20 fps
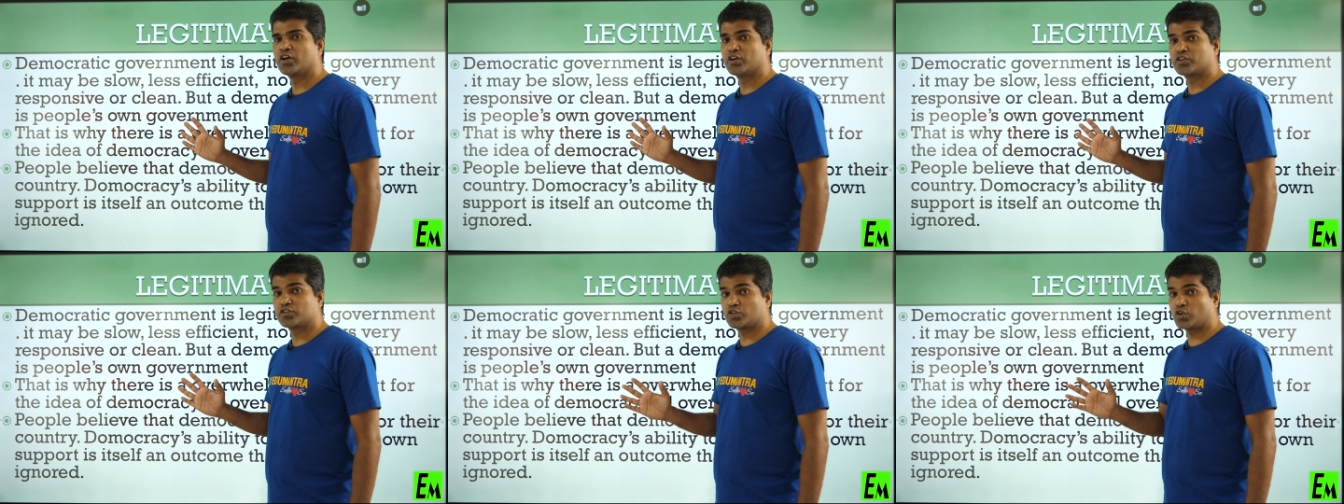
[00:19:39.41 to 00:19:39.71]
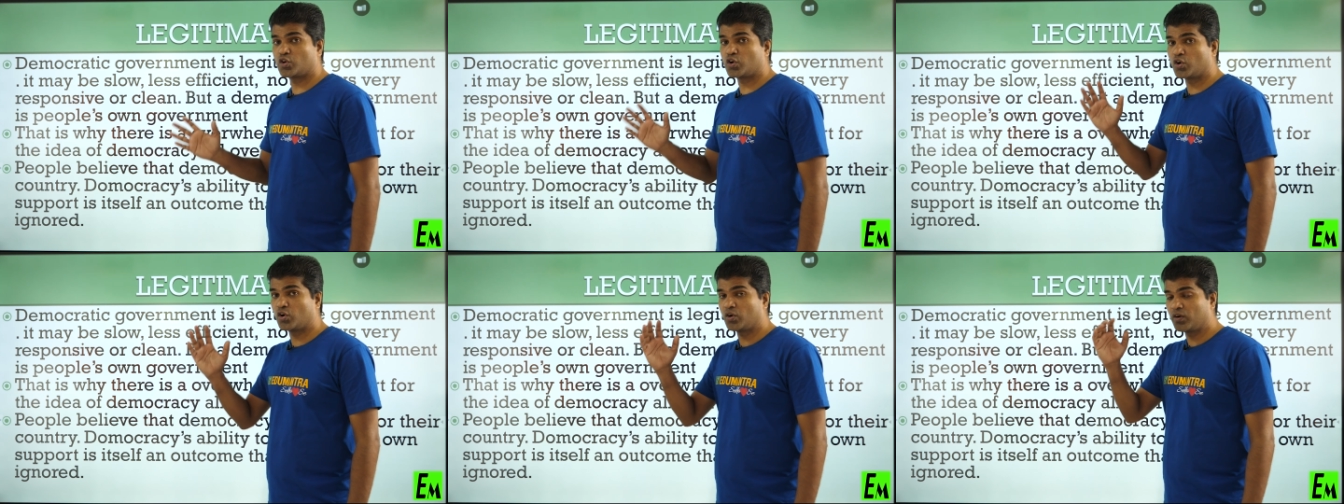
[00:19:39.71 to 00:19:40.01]

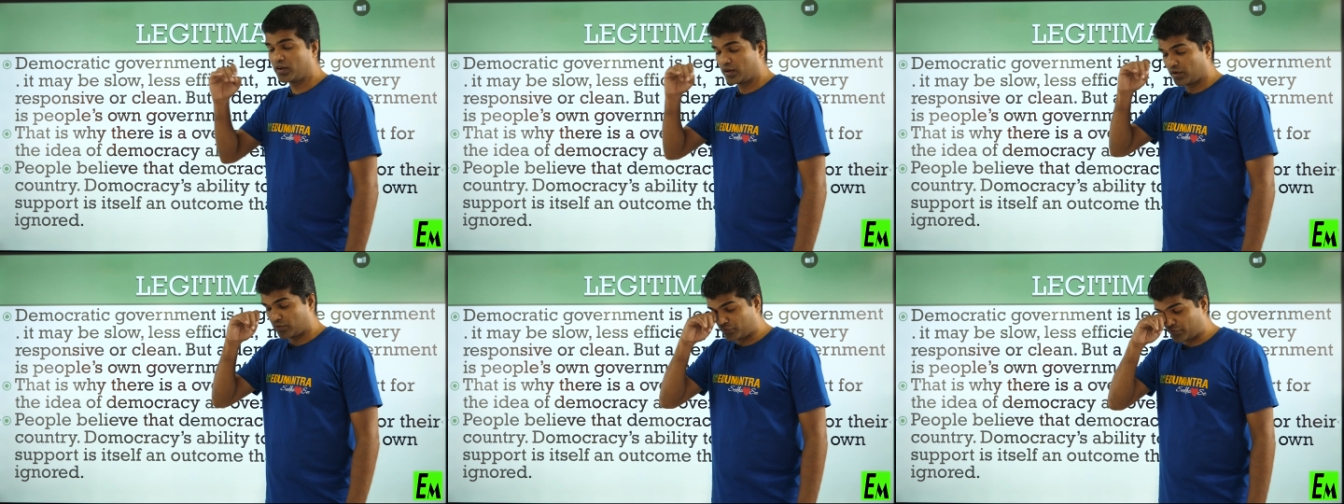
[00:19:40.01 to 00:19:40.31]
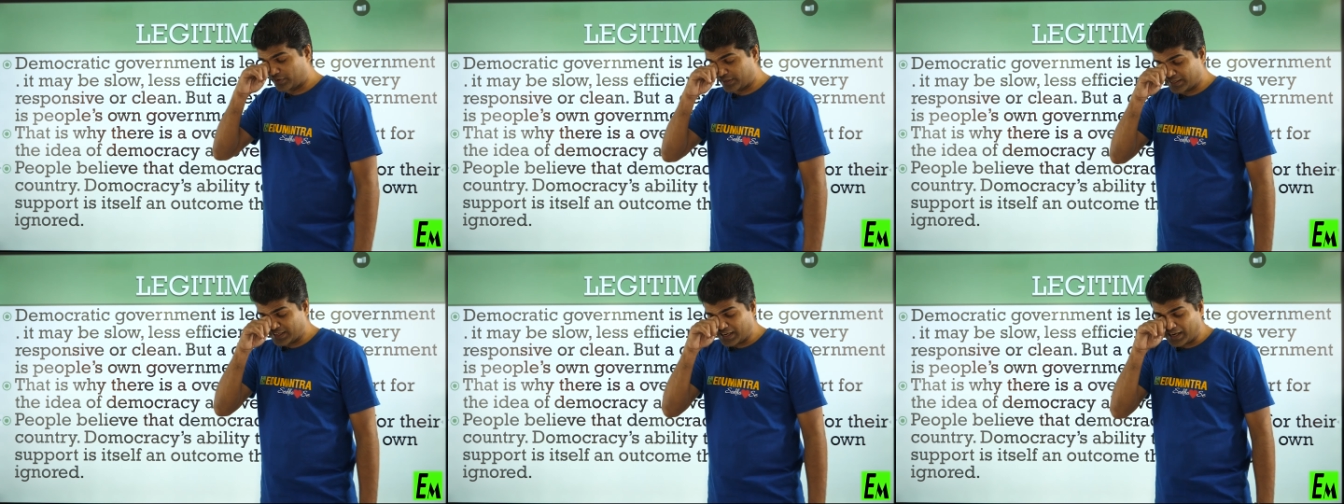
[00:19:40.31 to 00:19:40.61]
So
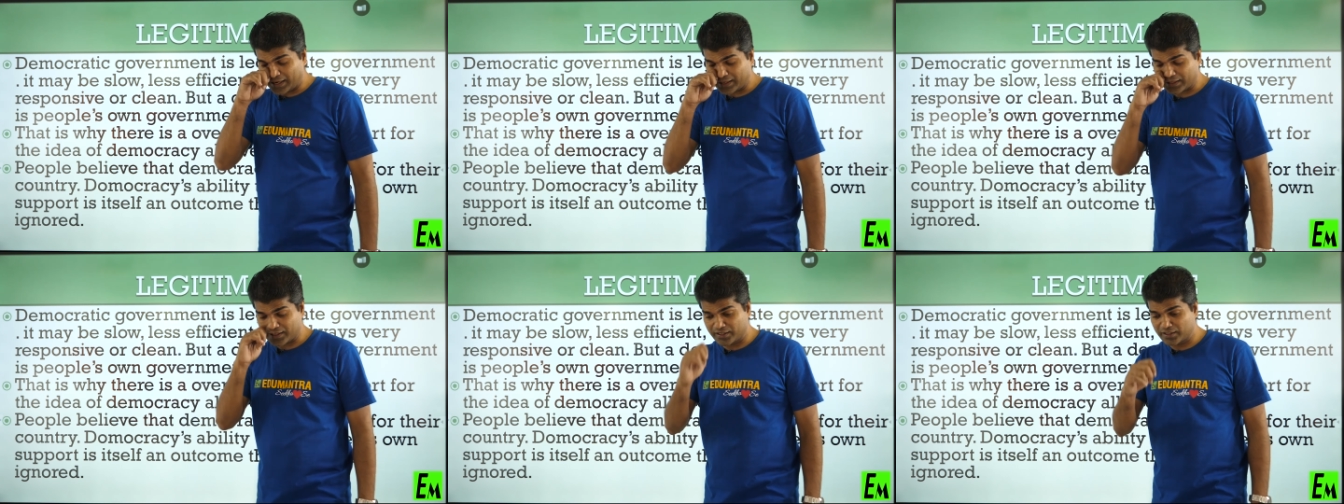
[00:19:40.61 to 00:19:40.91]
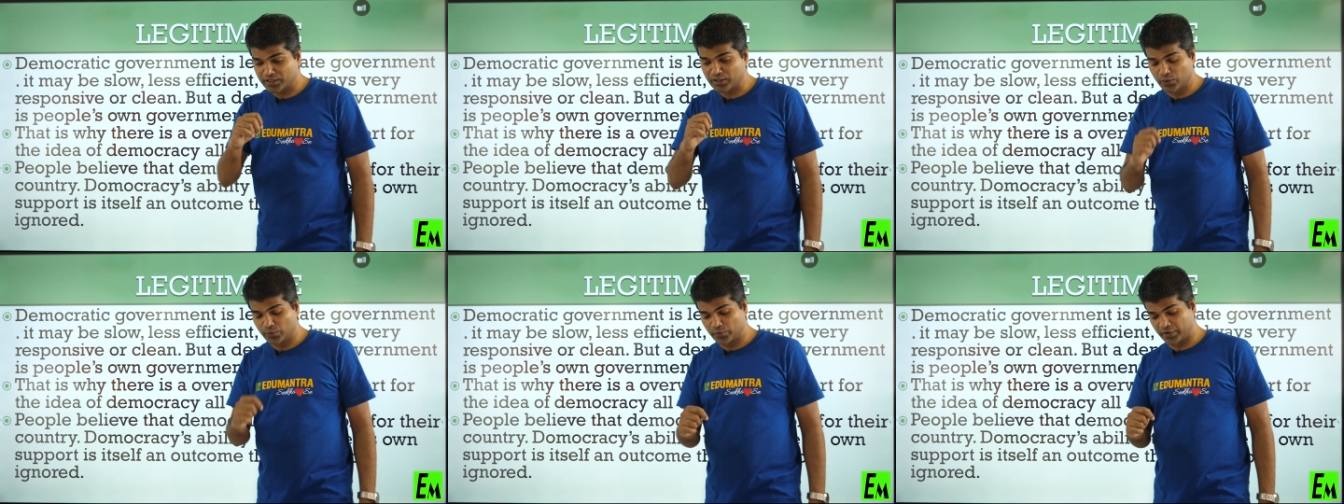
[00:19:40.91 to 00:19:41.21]
we are
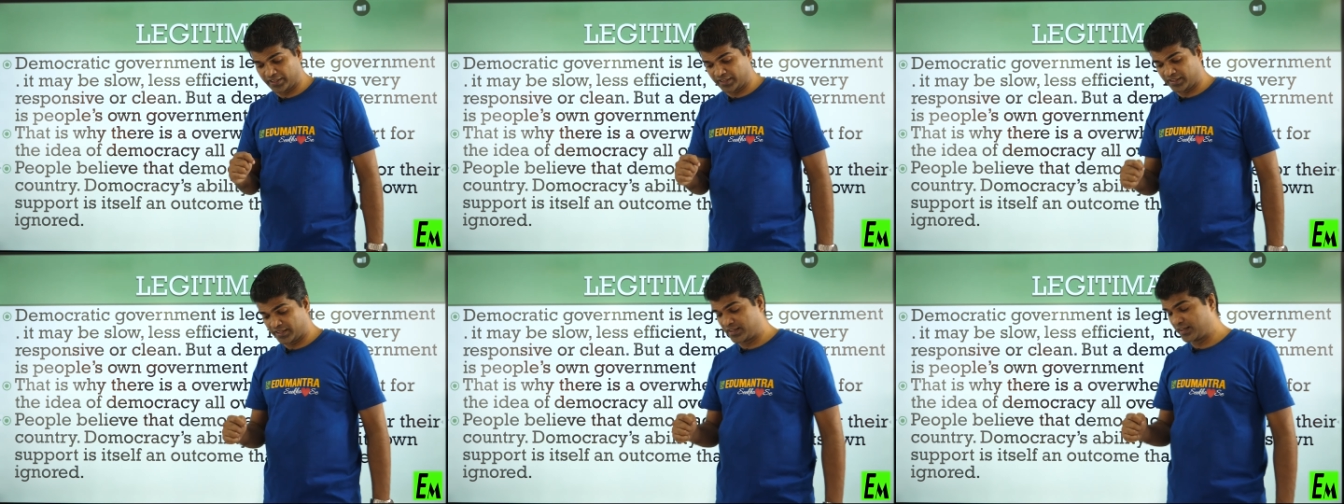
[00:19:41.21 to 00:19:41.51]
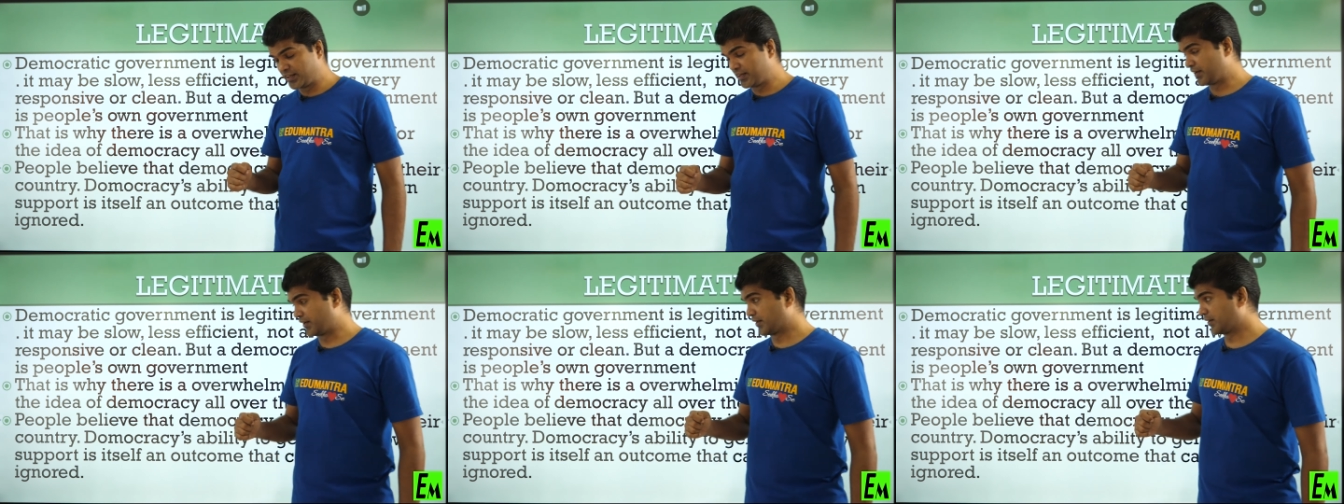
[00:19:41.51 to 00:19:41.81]
concluding
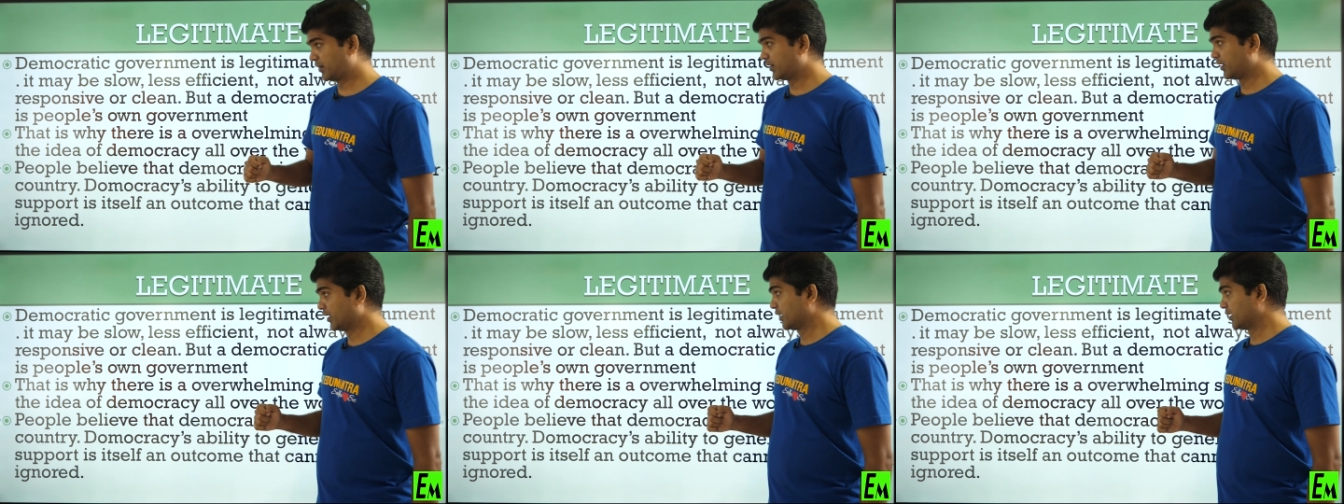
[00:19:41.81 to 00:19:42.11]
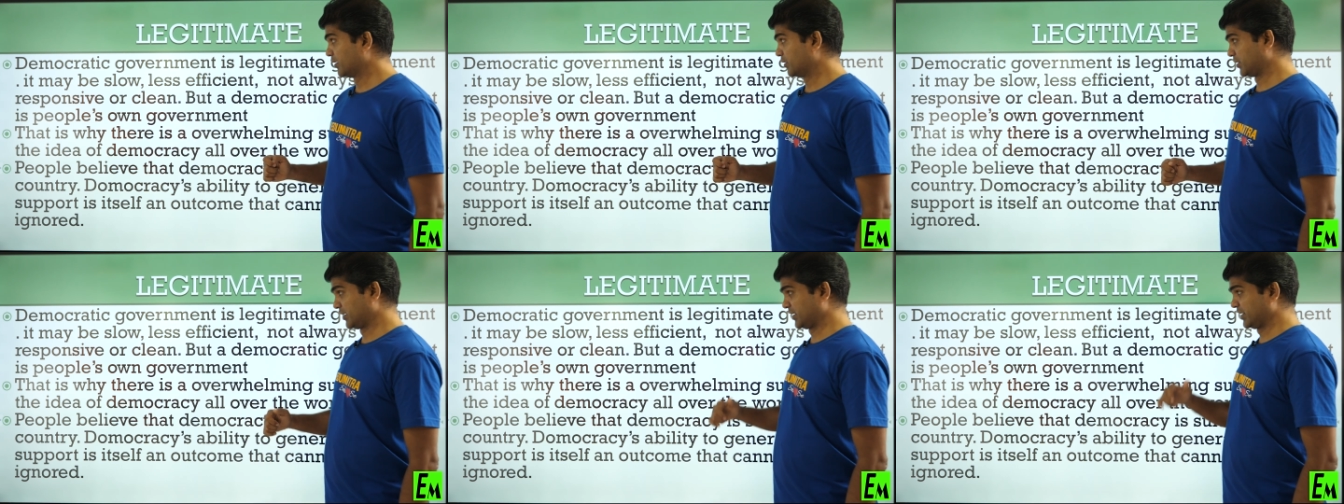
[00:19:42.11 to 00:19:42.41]
here,
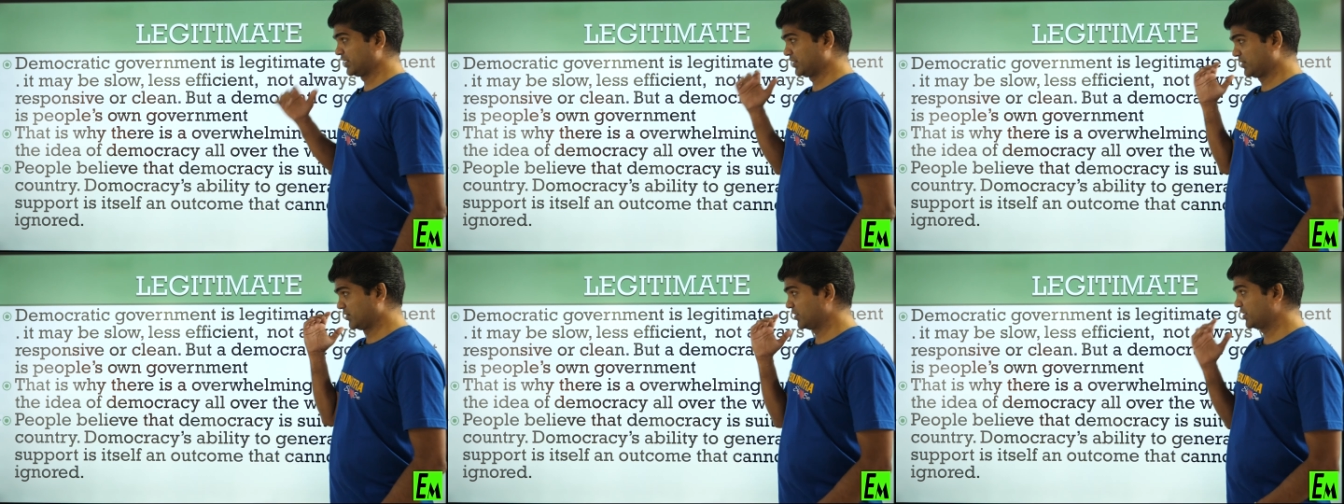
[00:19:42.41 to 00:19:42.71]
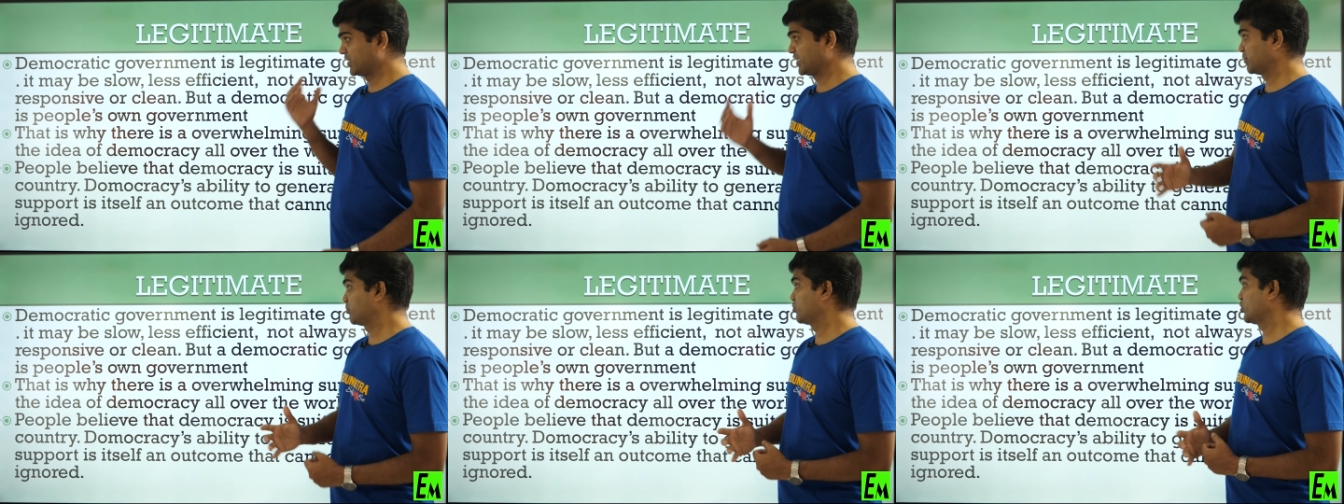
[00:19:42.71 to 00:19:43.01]

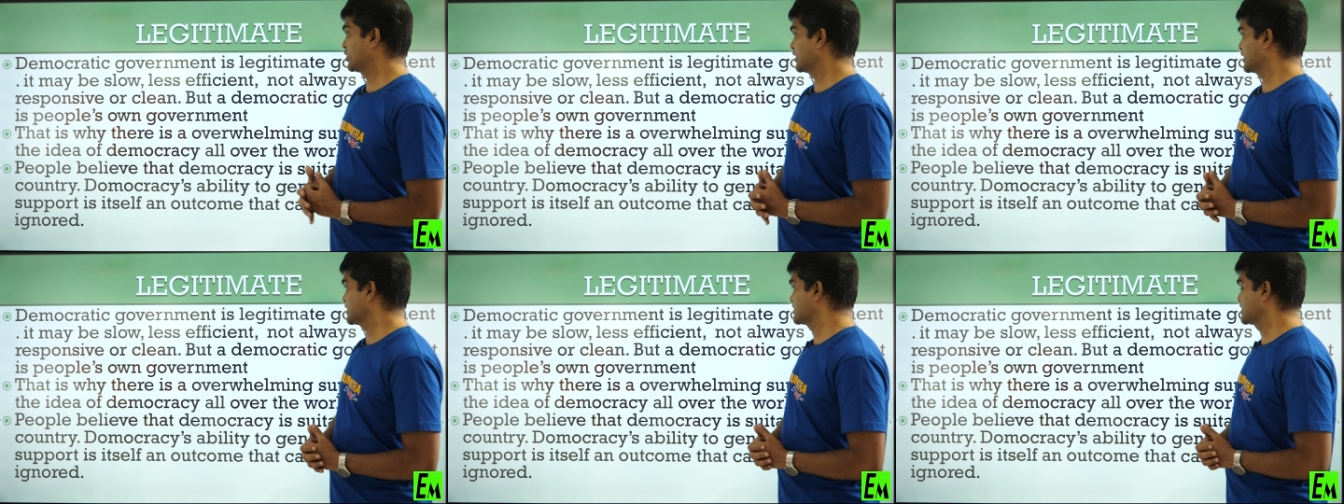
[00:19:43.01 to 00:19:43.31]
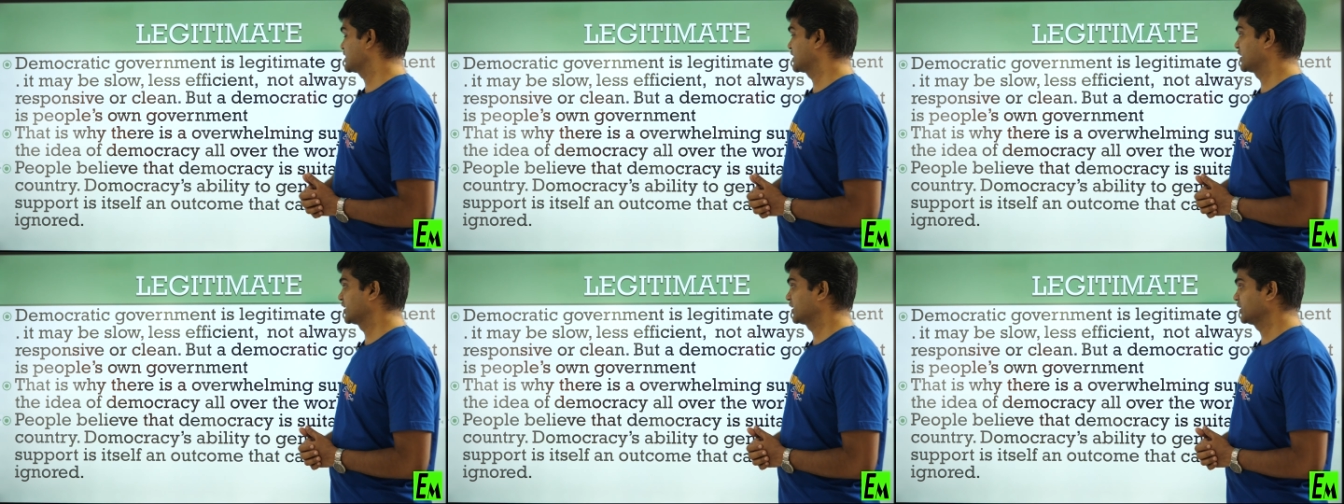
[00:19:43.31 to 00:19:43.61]

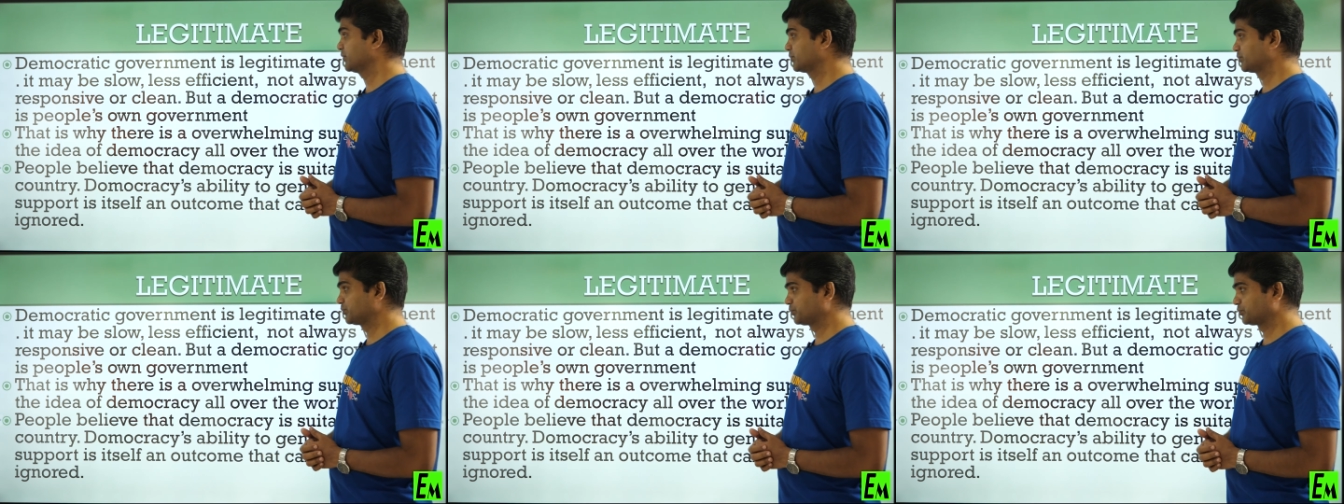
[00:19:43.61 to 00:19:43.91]
democracy